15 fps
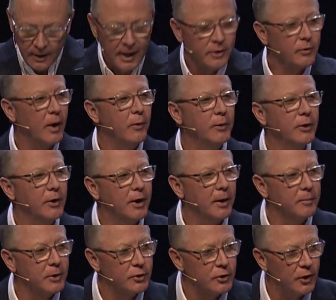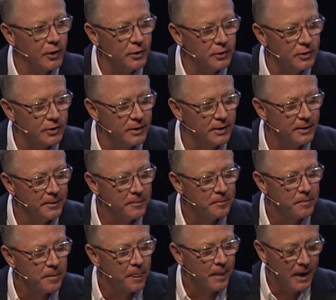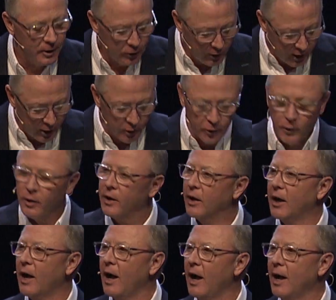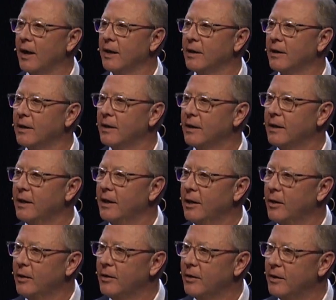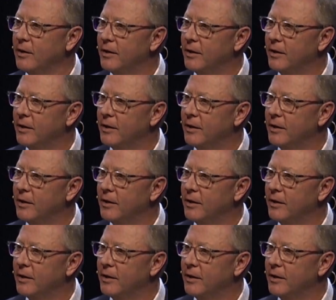That's why when you come to church and you hear the word of God and you hear